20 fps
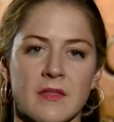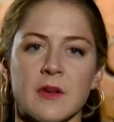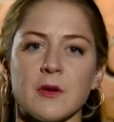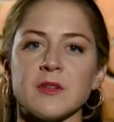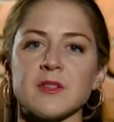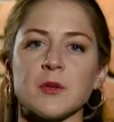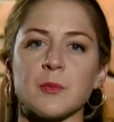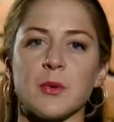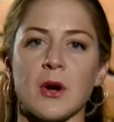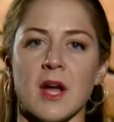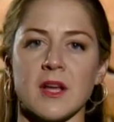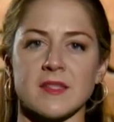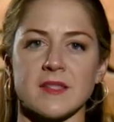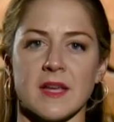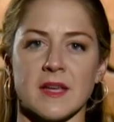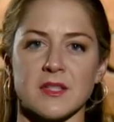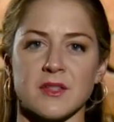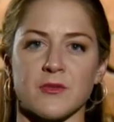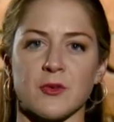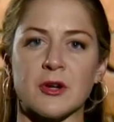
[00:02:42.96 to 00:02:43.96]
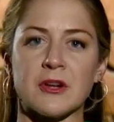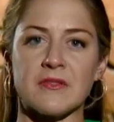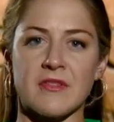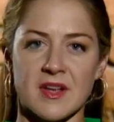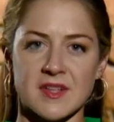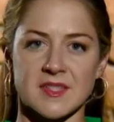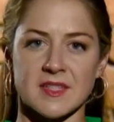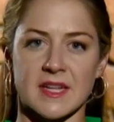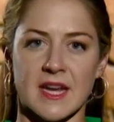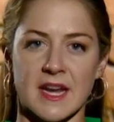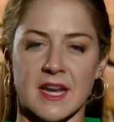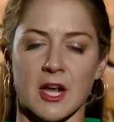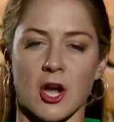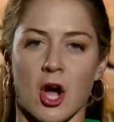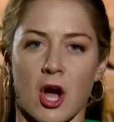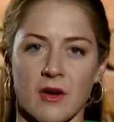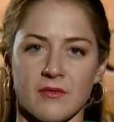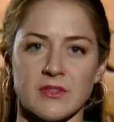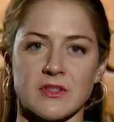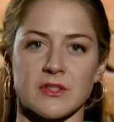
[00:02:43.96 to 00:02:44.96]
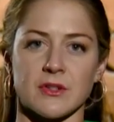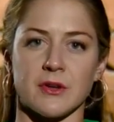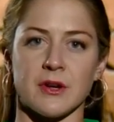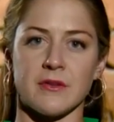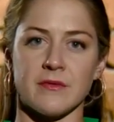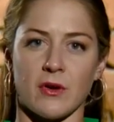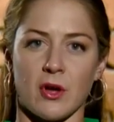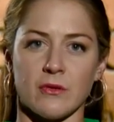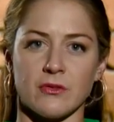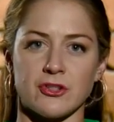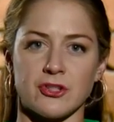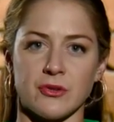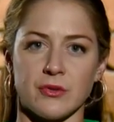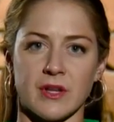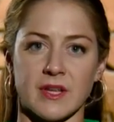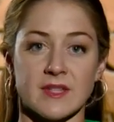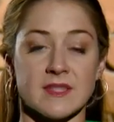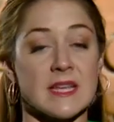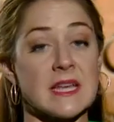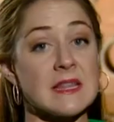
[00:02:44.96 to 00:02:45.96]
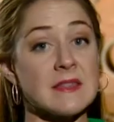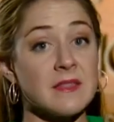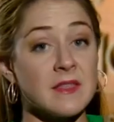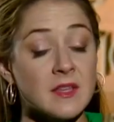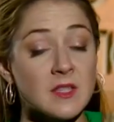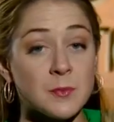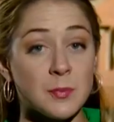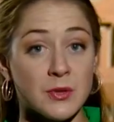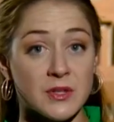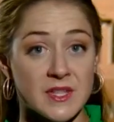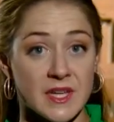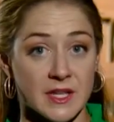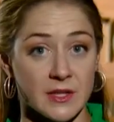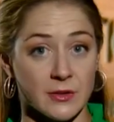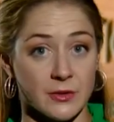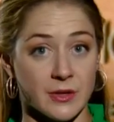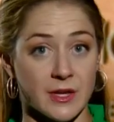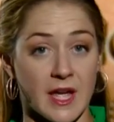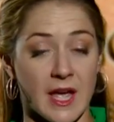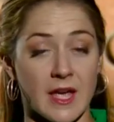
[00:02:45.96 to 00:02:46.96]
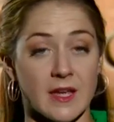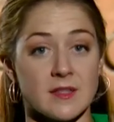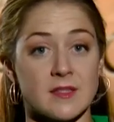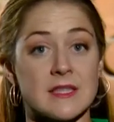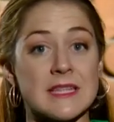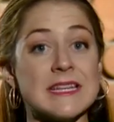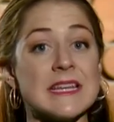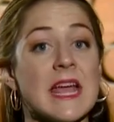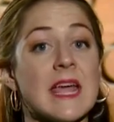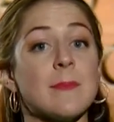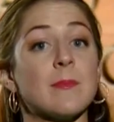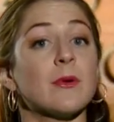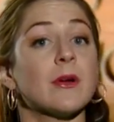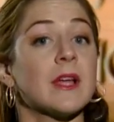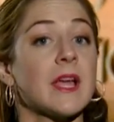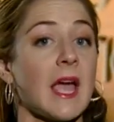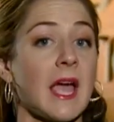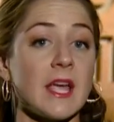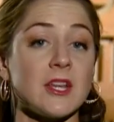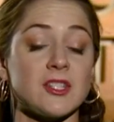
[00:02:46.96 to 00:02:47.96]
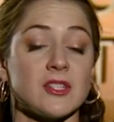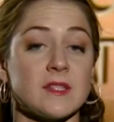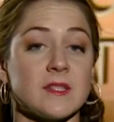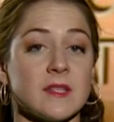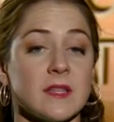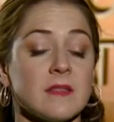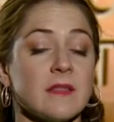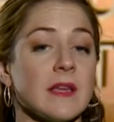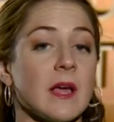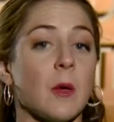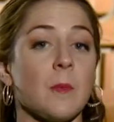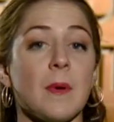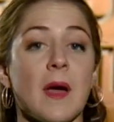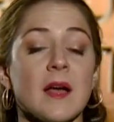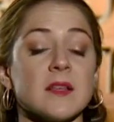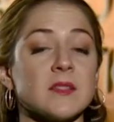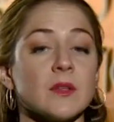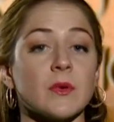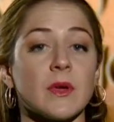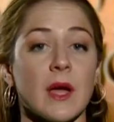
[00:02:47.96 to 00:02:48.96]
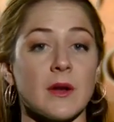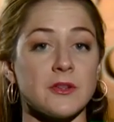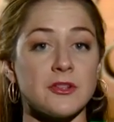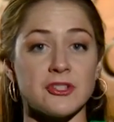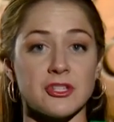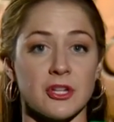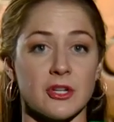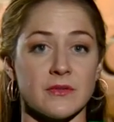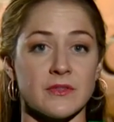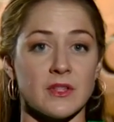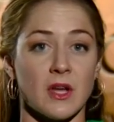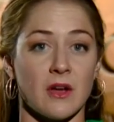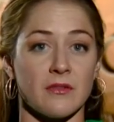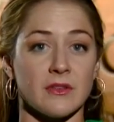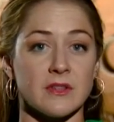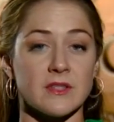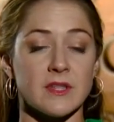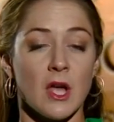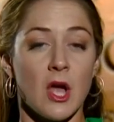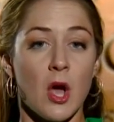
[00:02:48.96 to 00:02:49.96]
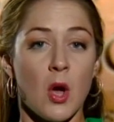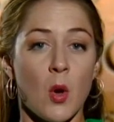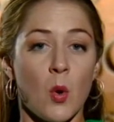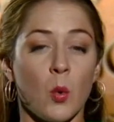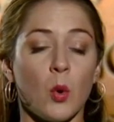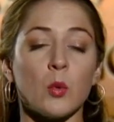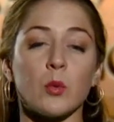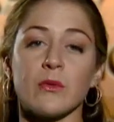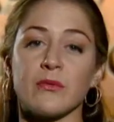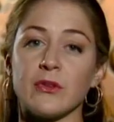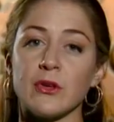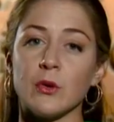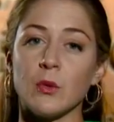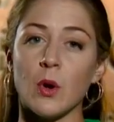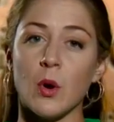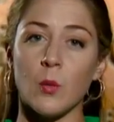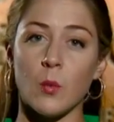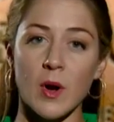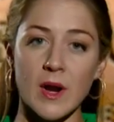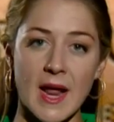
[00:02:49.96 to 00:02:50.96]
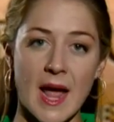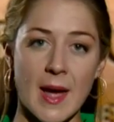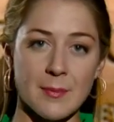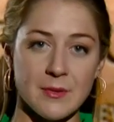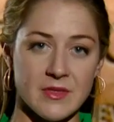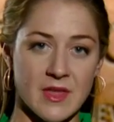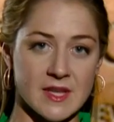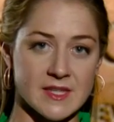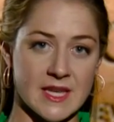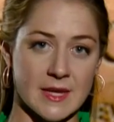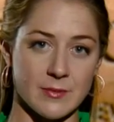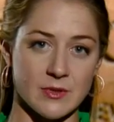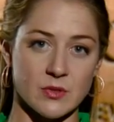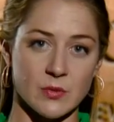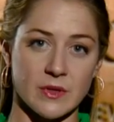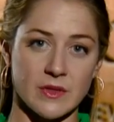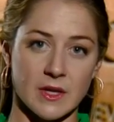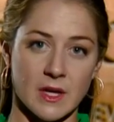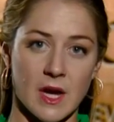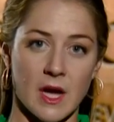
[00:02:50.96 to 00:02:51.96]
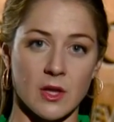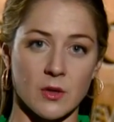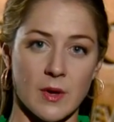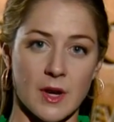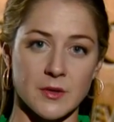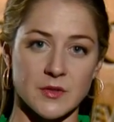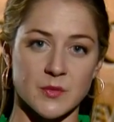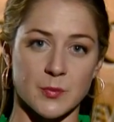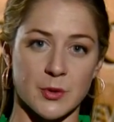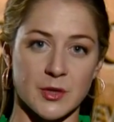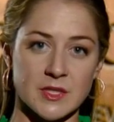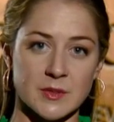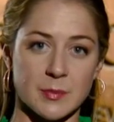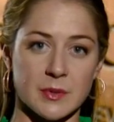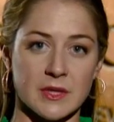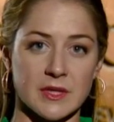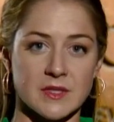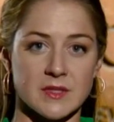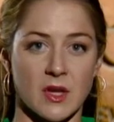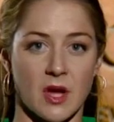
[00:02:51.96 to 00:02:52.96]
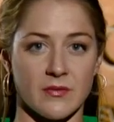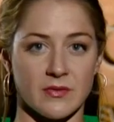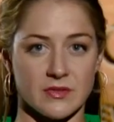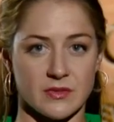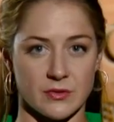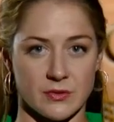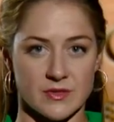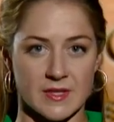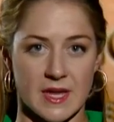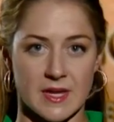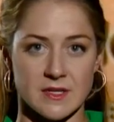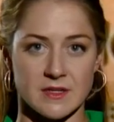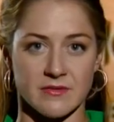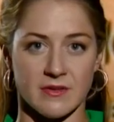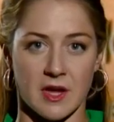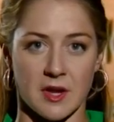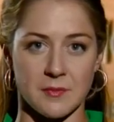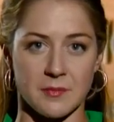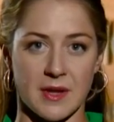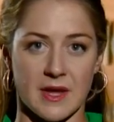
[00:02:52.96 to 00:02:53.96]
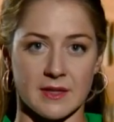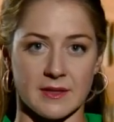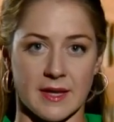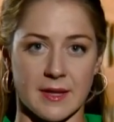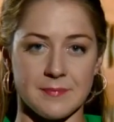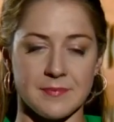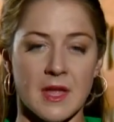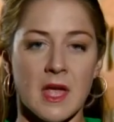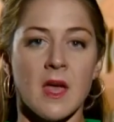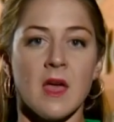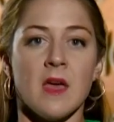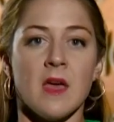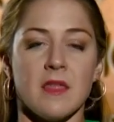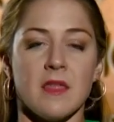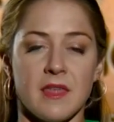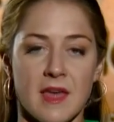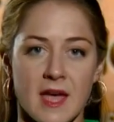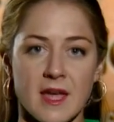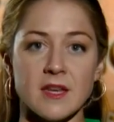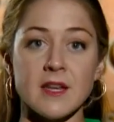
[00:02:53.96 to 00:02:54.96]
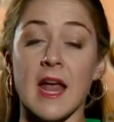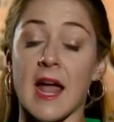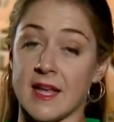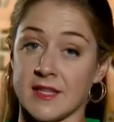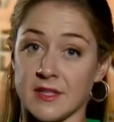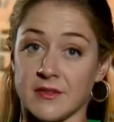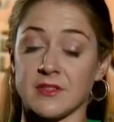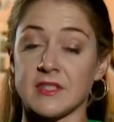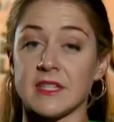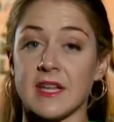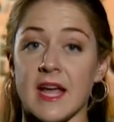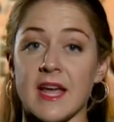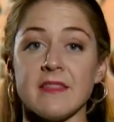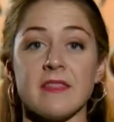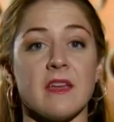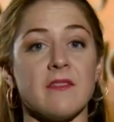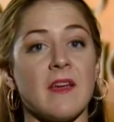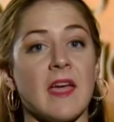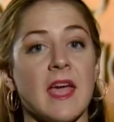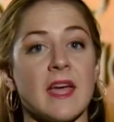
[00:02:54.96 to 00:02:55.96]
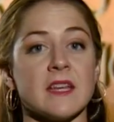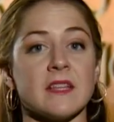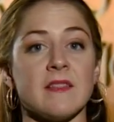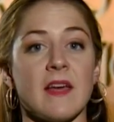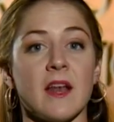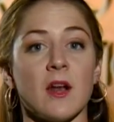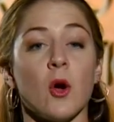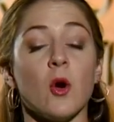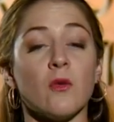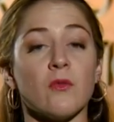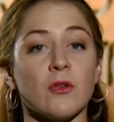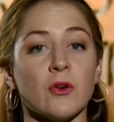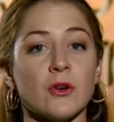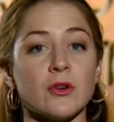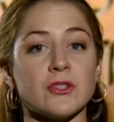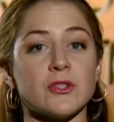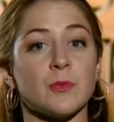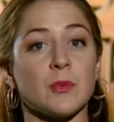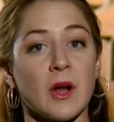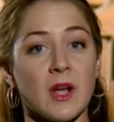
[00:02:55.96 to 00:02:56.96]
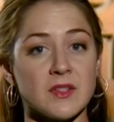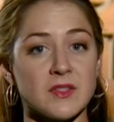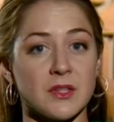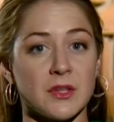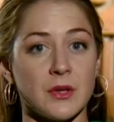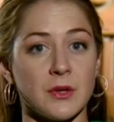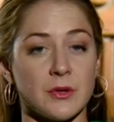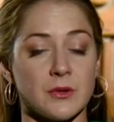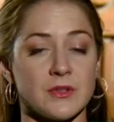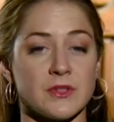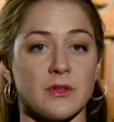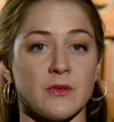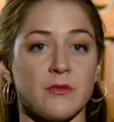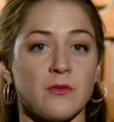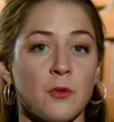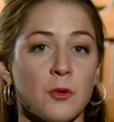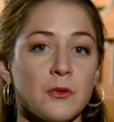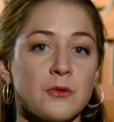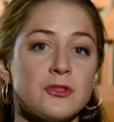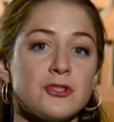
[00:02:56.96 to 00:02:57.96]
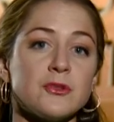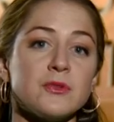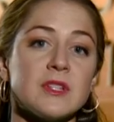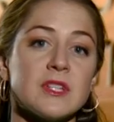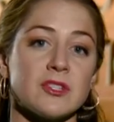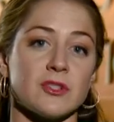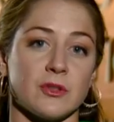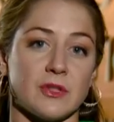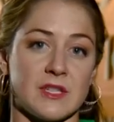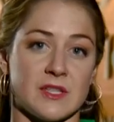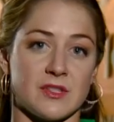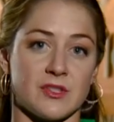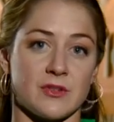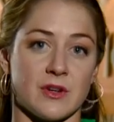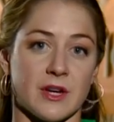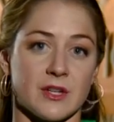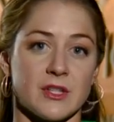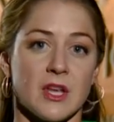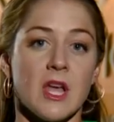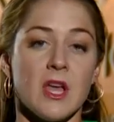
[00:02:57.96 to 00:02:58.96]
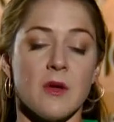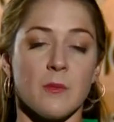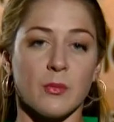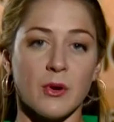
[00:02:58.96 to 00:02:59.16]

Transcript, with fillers: Now, there is a process for investigating officer involved shootings. In this particular case, the neighboring agency, the El Paso County Sheriff's Office, will review what happened that day between the Colorado Springs police officers and De'Von Bailey. Then, as of today, they've handed that over to prosecutors, the 4th Judicial District.